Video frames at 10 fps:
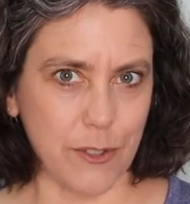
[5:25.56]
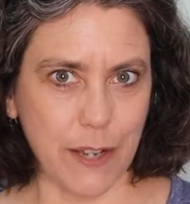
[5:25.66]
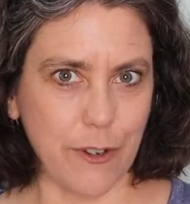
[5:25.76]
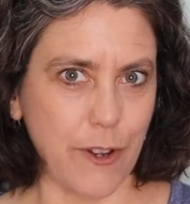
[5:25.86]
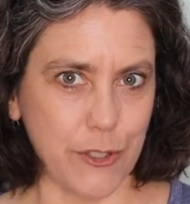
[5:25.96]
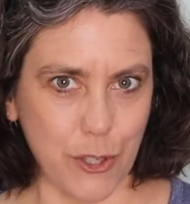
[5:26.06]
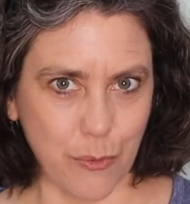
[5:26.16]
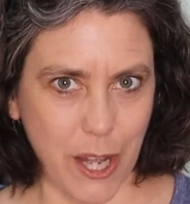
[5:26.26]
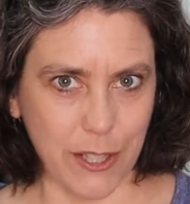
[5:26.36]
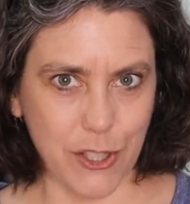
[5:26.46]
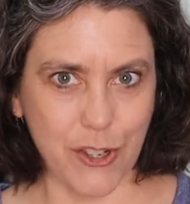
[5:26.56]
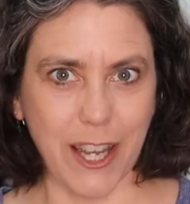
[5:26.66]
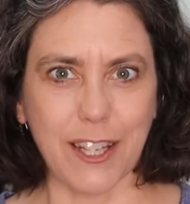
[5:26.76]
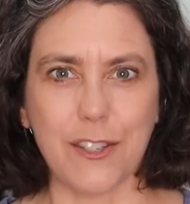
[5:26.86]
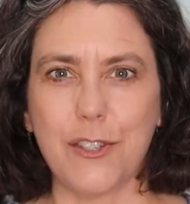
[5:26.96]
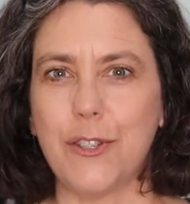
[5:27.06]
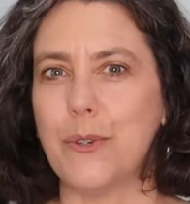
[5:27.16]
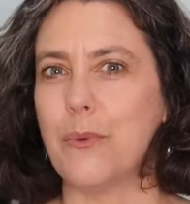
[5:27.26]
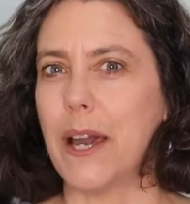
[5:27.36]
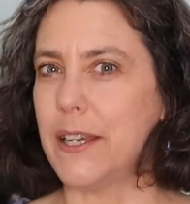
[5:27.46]
David Foster Wallace trying to
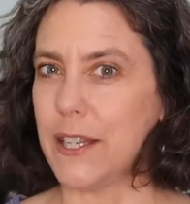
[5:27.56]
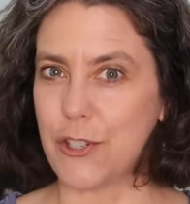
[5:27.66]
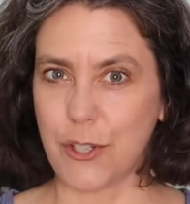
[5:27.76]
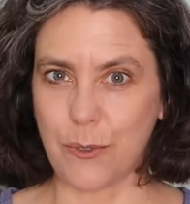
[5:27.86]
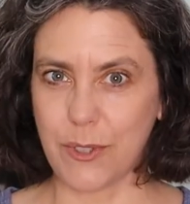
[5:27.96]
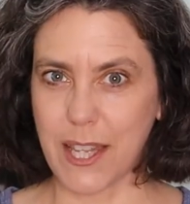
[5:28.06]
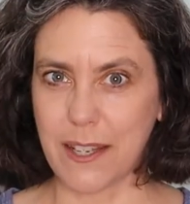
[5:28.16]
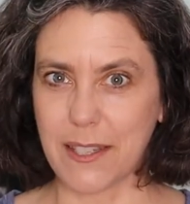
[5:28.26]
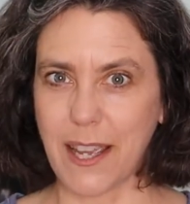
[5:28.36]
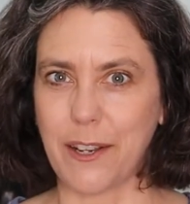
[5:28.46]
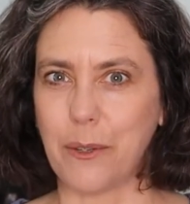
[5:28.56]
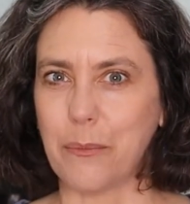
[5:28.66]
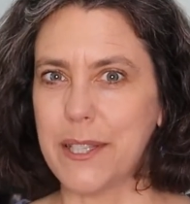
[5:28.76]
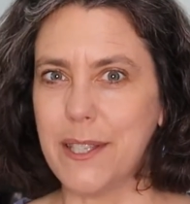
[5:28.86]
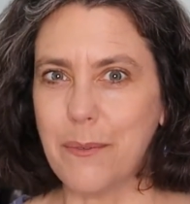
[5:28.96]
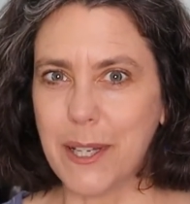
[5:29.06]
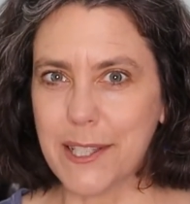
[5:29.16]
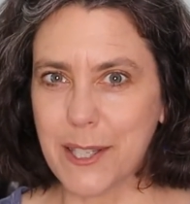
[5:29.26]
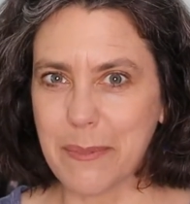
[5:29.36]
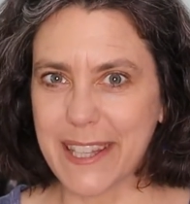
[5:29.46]
do? Why did he choose that title? What does he want
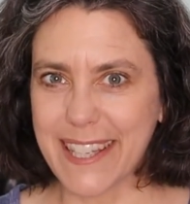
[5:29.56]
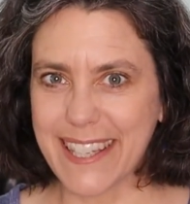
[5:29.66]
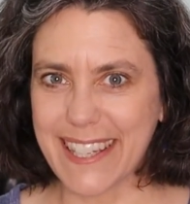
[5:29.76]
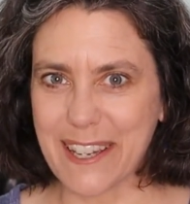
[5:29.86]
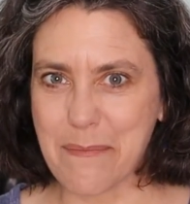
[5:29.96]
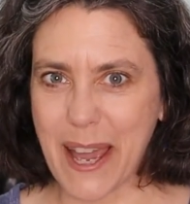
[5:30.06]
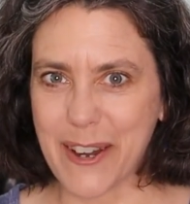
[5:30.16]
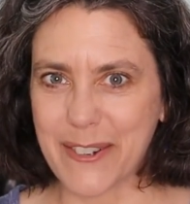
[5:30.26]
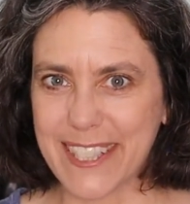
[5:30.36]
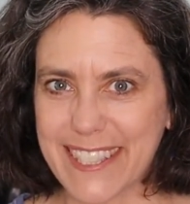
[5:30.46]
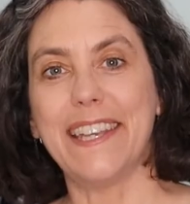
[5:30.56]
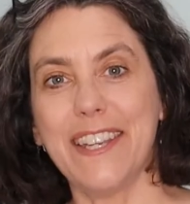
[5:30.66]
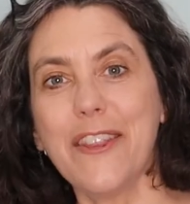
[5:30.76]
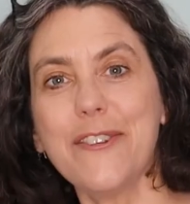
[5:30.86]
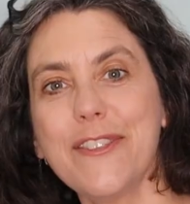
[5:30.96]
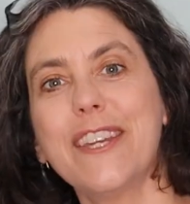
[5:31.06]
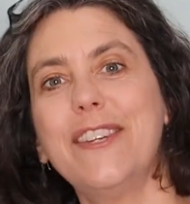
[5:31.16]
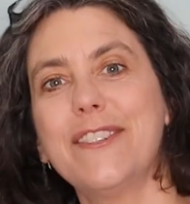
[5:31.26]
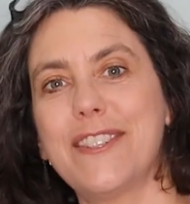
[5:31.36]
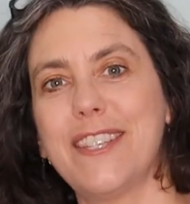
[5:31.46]
us to be thinking about? Another thing
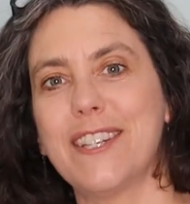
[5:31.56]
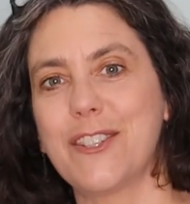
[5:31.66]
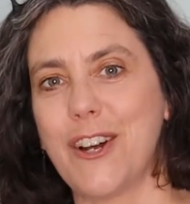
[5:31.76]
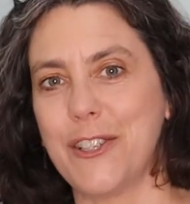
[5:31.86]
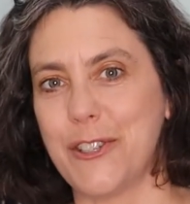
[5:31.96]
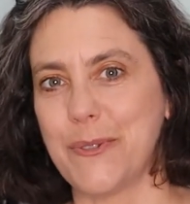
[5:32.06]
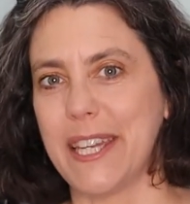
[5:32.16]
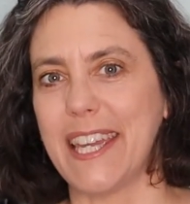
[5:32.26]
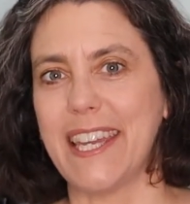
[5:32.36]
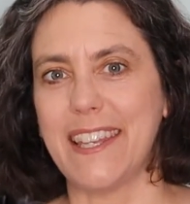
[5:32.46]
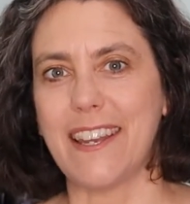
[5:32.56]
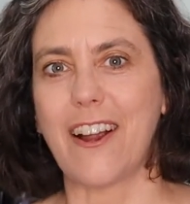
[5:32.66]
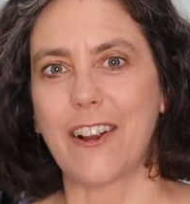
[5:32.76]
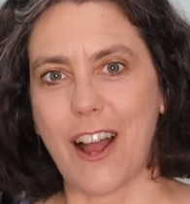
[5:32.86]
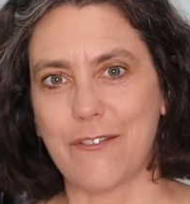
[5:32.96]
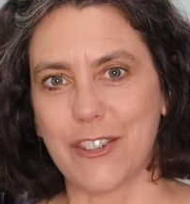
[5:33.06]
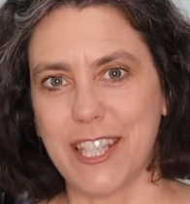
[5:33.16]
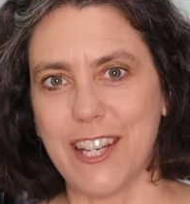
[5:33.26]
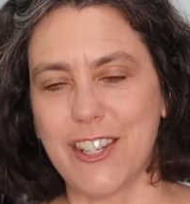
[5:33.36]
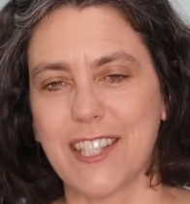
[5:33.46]
you'll see us all doing in our
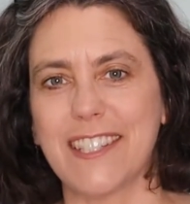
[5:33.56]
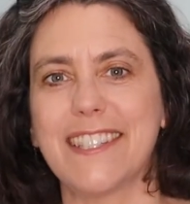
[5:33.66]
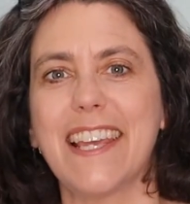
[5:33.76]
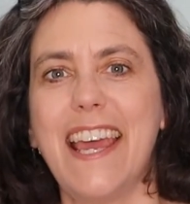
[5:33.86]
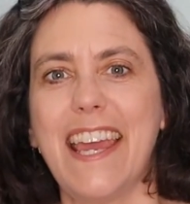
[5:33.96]
conversations